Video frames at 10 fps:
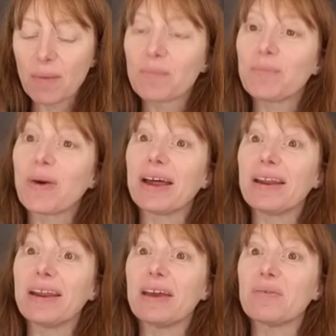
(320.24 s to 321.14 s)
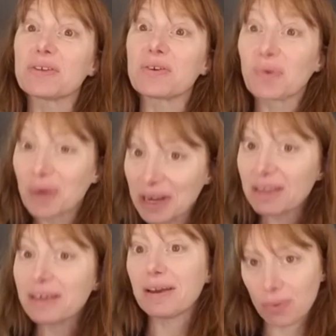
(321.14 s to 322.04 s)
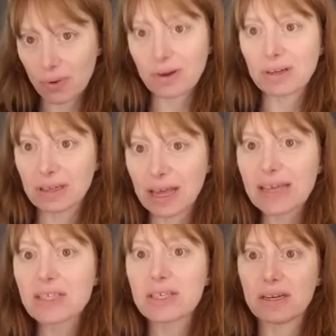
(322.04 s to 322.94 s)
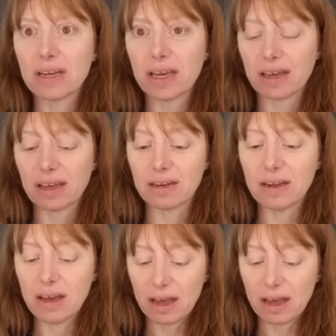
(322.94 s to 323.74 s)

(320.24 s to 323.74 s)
But it was a really important lesson in